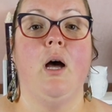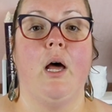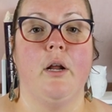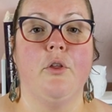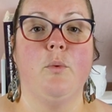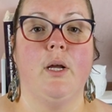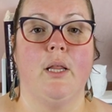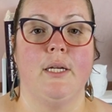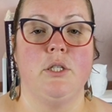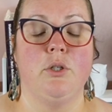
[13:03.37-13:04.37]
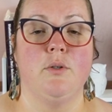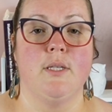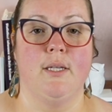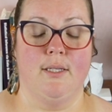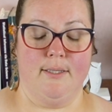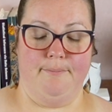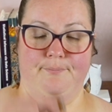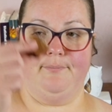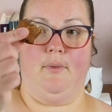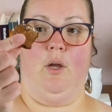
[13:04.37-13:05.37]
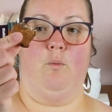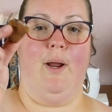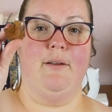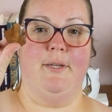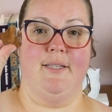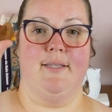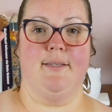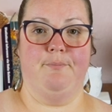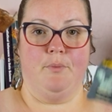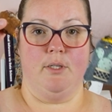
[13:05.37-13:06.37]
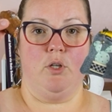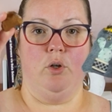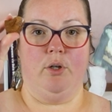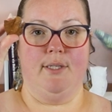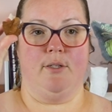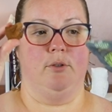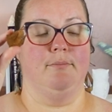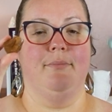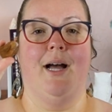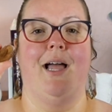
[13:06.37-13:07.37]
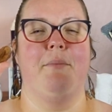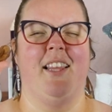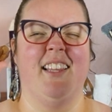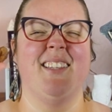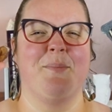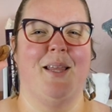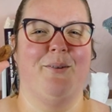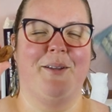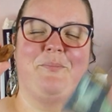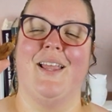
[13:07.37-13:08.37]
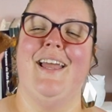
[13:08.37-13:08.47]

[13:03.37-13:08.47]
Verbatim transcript: Another one I like to use is Redmond's Salt Crystal. I made this, by the way.